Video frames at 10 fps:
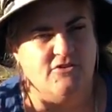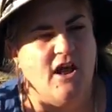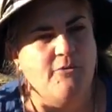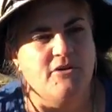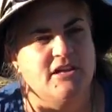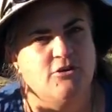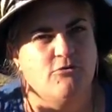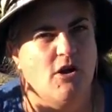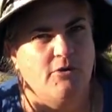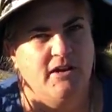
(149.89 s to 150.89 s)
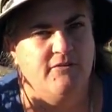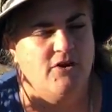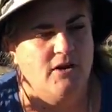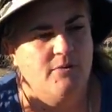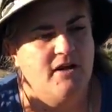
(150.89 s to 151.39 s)
They're not really growing
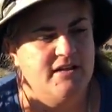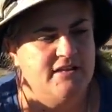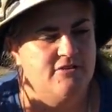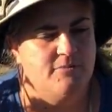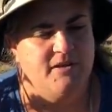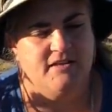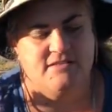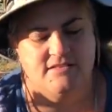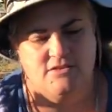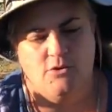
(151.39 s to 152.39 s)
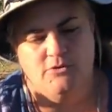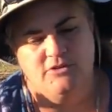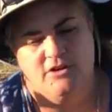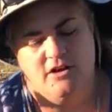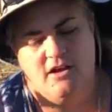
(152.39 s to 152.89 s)
very well either because it's
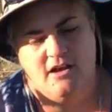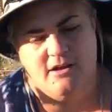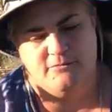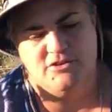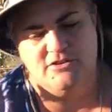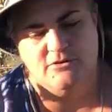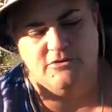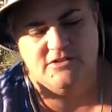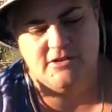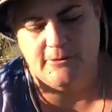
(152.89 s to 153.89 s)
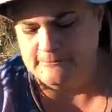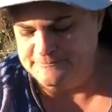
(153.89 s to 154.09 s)
colder too. So